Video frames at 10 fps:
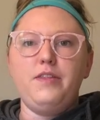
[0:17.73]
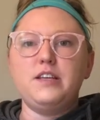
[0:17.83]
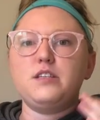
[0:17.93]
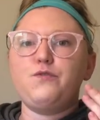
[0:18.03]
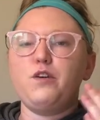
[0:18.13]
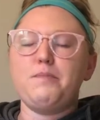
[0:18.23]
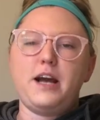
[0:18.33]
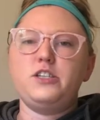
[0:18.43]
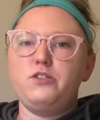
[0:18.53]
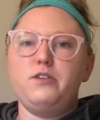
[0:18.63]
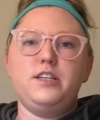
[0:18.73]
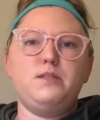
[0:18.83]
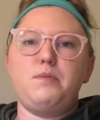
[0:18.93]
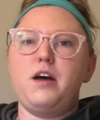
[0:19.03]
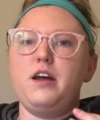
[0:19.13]
This is for my
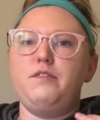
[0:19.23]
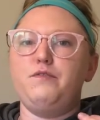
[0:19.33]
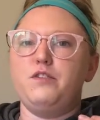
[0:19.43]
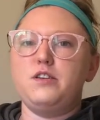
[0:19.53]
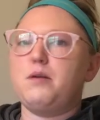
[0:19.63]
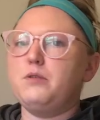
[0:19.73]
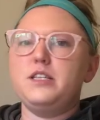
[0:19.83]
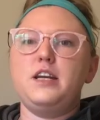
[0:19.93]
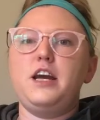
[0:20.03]
students, but for some reason,